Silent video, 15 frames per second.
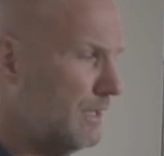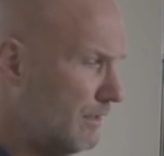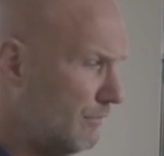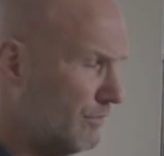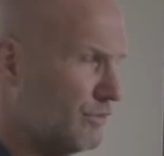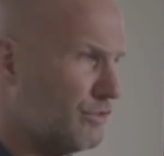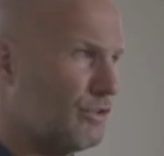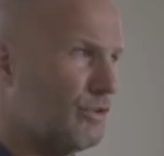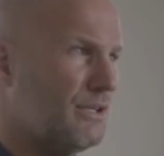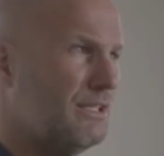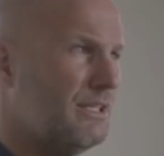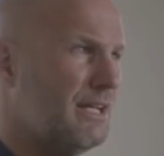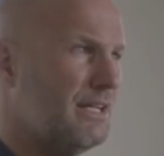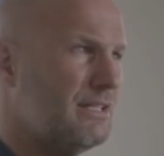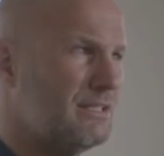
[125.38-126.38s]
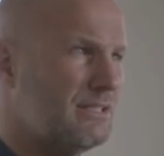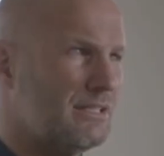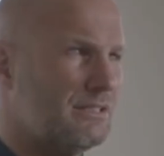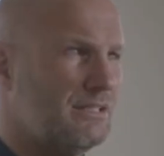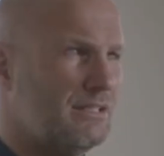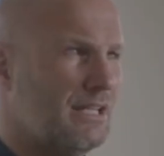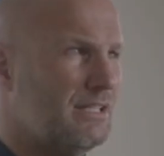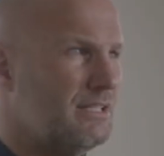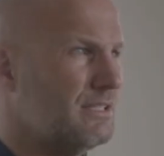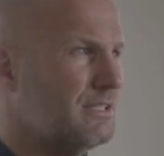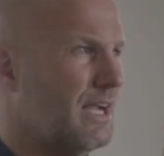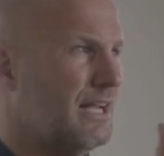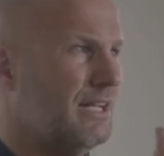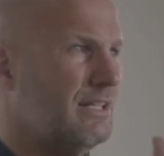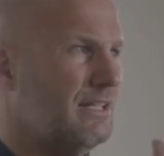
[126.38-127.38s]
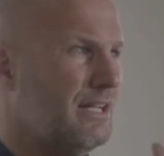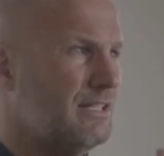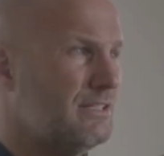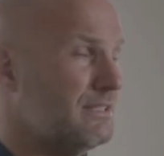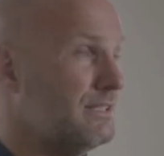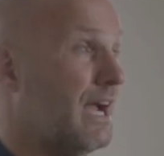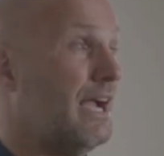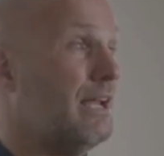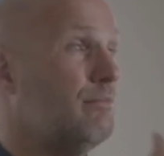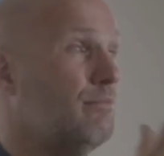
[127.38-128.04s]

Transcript: if it's 30 days, 60 days, 90 days, 9